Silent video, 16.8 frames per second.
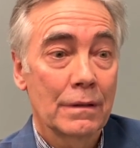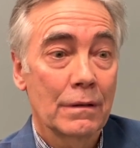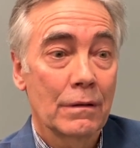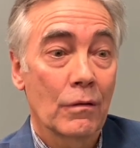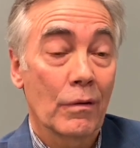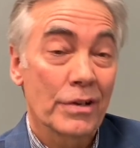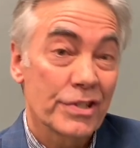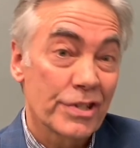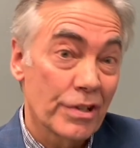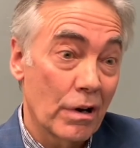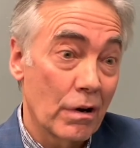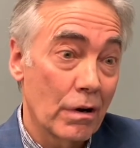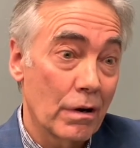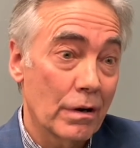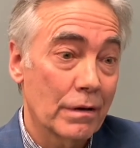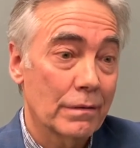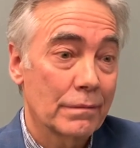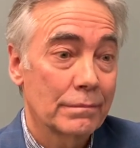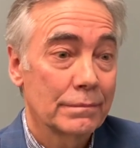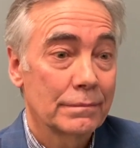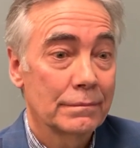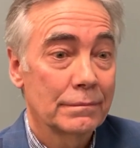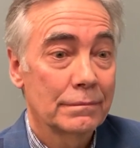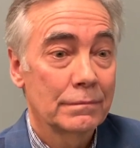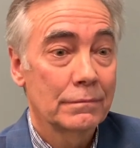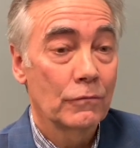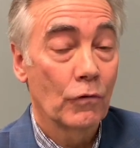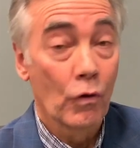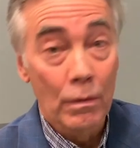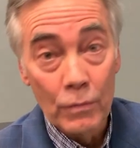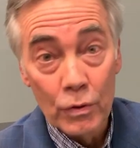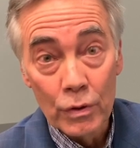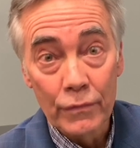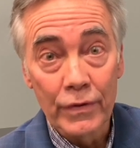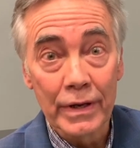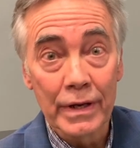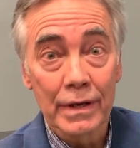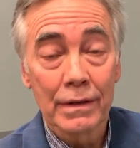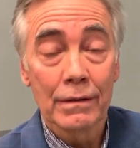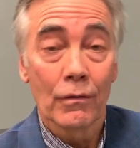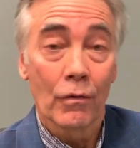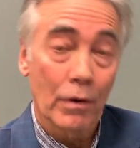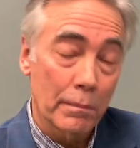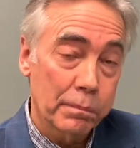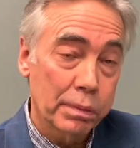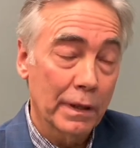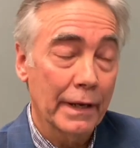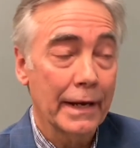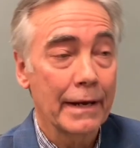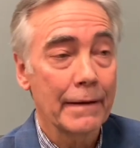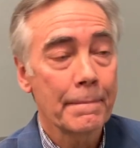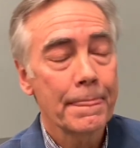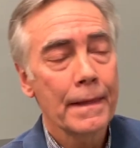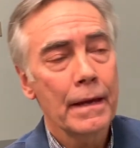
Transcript: or a song, or a movie, or a play.